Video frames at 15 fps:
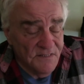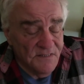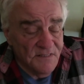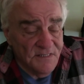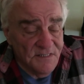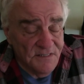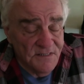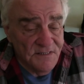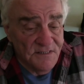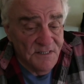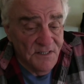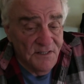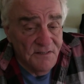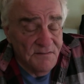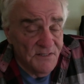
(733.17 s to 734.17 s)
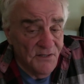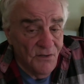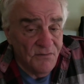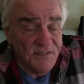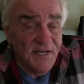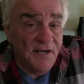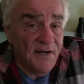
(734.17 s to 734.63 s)

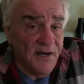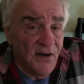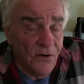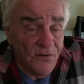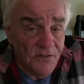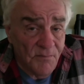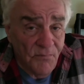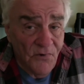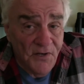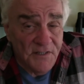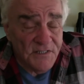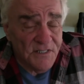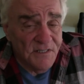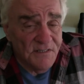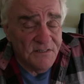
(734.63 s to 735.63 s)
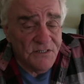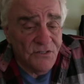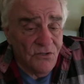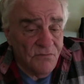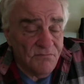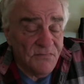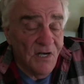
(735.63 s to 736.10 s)
taking care of the place.
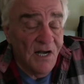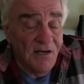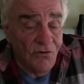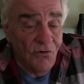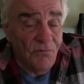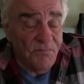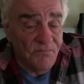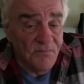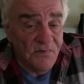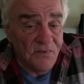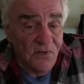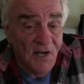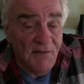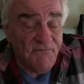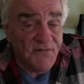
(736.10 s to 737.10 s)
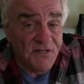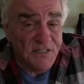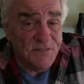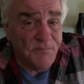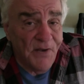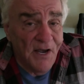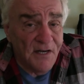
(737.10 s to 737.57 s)
So I hope life
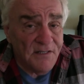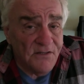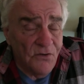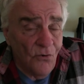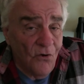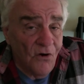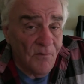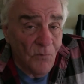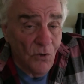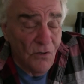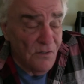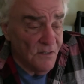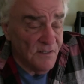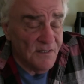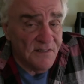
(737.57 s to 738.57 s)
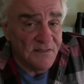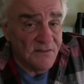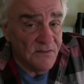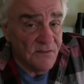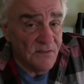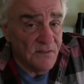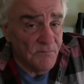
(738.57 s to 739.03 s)
gets back to normal
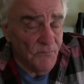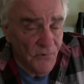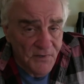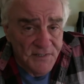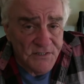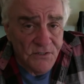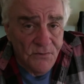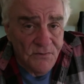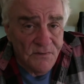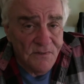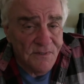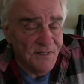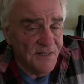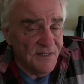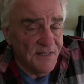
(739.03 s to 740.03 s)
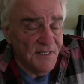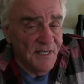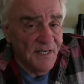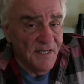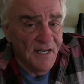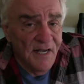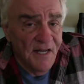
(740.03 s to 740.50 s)
pretty soon.
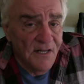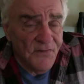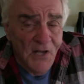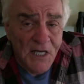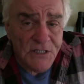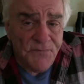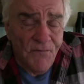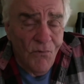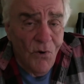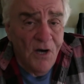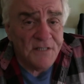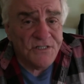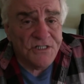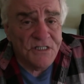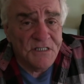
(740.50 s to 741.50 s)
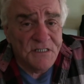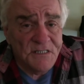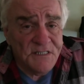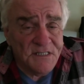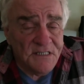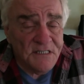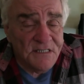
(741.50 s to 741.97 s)
Thanks for
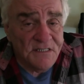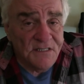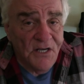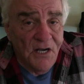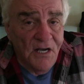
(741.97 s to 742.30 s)
watching, and